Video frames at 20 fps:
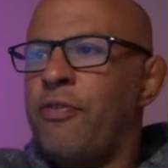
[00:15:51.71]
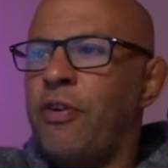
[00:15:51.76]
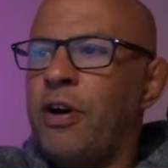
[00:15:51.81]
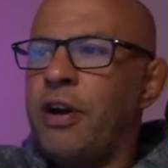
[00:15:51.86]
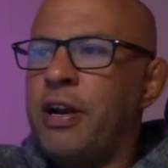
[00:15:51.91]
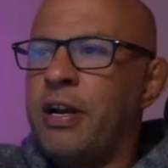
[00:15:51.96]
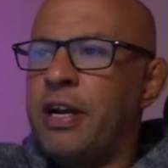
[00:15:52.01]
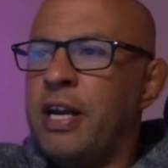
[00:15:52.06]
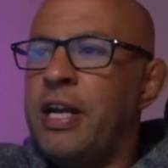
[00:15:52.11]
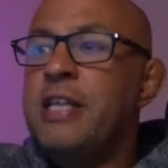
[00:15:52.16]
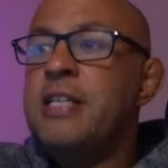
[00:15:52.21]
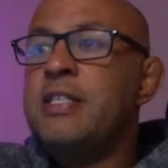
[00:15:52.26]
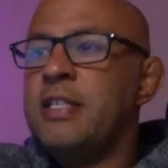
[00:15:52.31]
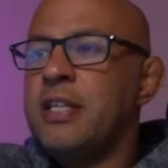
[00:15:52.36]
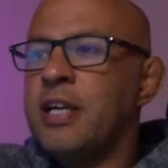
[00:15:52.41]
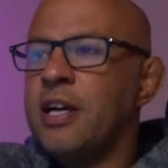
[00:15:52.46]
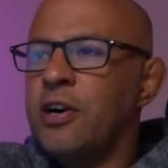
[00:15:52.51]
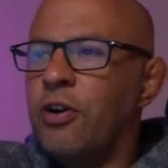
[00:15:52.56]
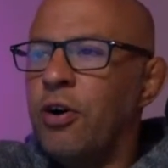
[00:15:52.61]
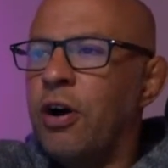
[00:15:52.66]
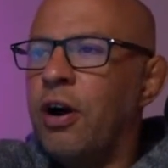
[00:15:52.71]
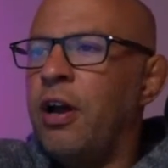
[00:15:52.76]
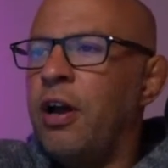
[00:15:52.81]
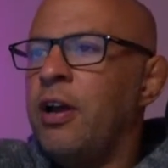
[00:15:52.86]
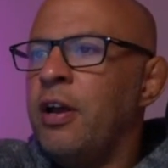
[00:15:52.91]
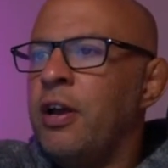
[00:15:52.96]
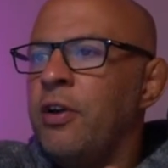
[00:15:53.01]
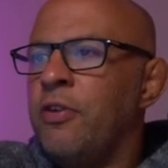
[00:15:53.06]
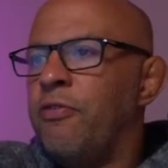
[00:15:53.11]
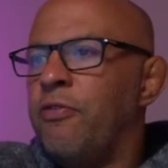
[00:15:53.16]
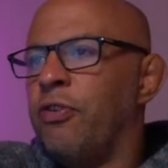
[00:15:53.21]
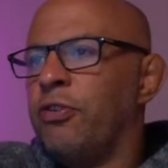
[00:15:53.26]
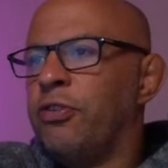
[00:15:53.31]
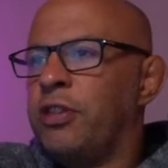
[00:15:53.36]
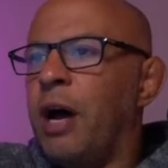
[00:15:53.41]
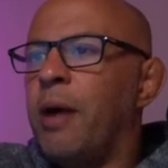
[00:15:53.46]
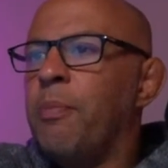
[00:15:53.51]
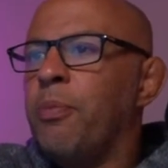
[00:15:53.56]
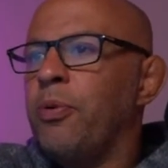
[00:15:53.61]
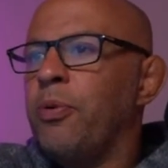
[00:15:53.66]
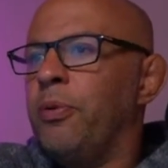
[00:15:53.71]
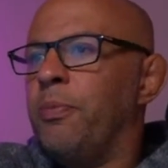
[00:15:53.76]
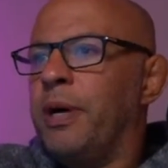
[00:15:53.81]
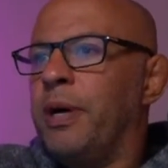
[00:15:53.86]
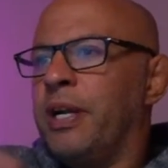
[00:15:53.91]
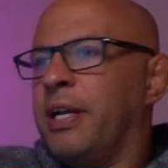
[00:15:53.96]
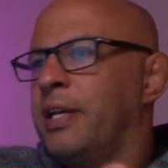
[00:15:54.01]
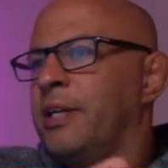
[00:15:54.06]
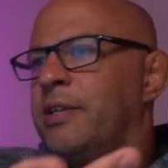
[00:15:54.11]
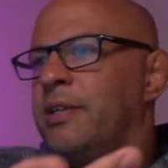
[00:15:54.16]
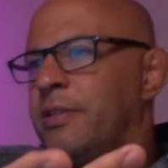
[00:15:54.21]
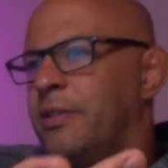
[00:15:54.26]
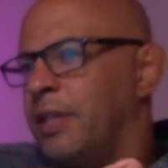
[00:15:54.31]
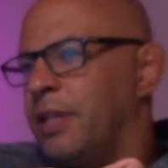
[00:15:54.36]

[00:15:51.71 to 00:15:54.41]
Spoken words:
fight an easier guy for double the money?